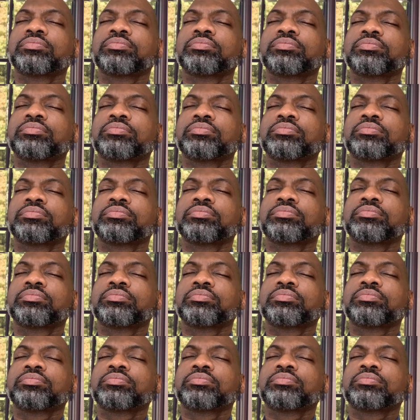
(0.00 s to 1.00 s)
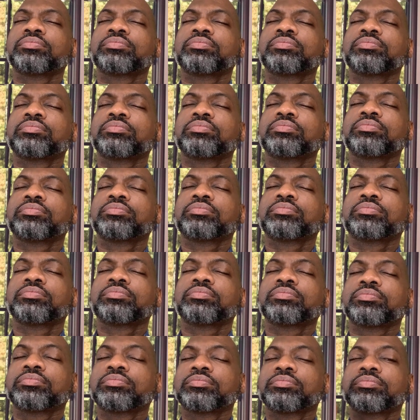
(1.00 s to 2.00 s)

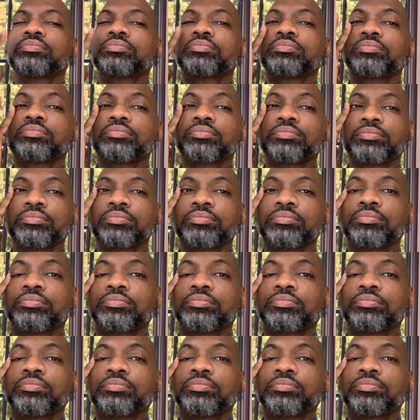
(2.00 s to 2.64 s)
(no one is talking)